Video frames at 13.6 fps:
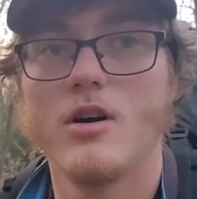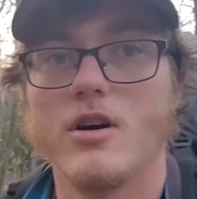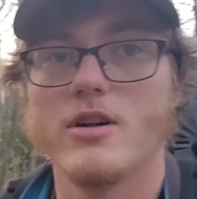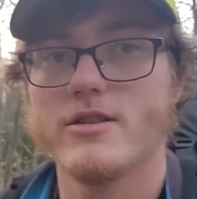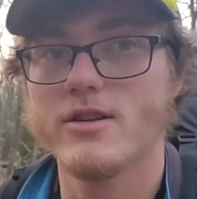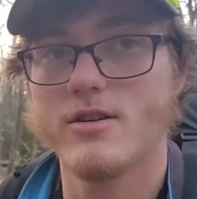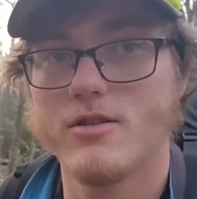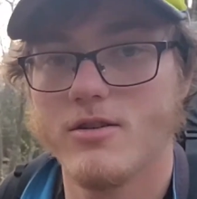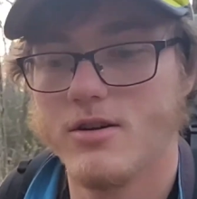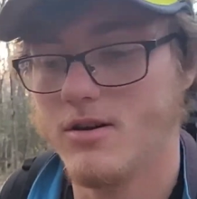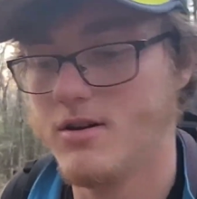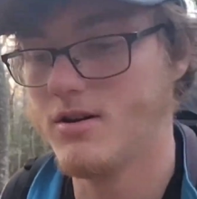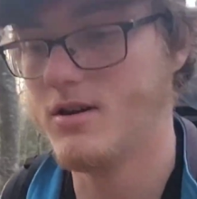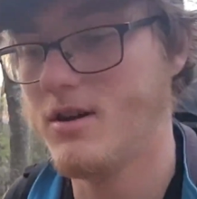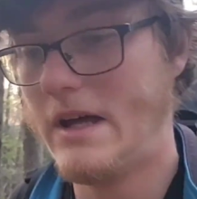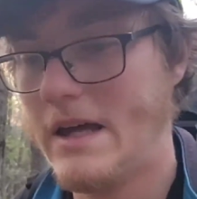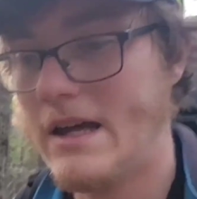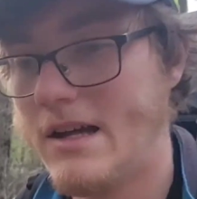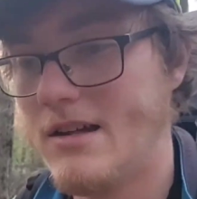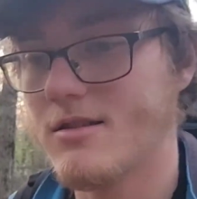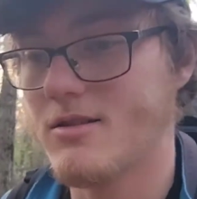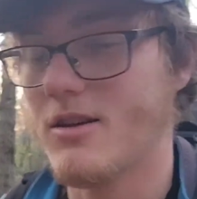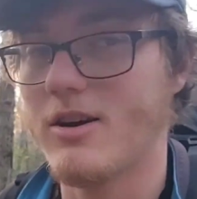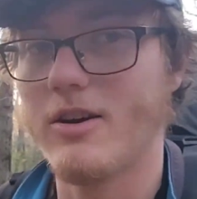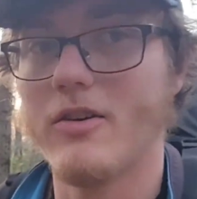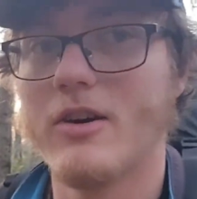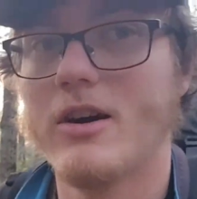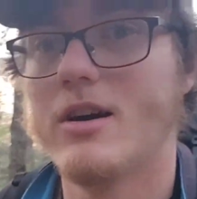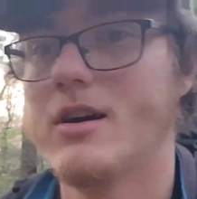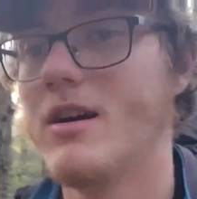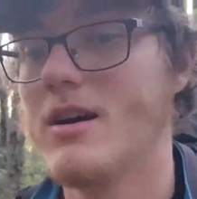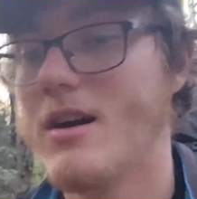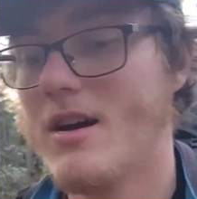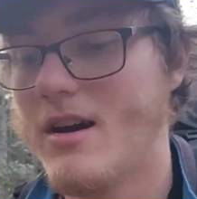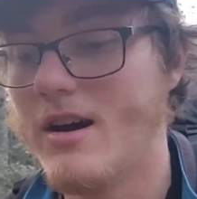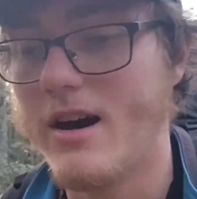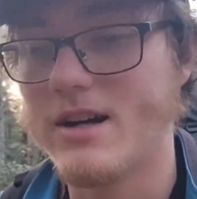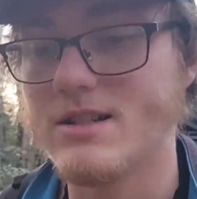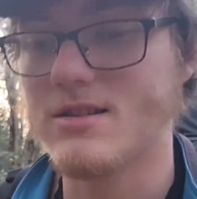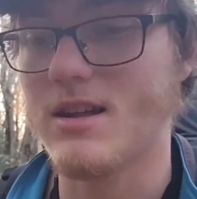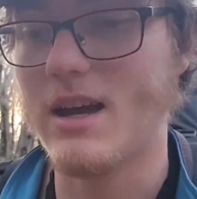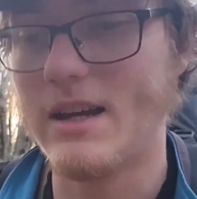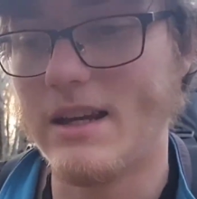Also, so I just ate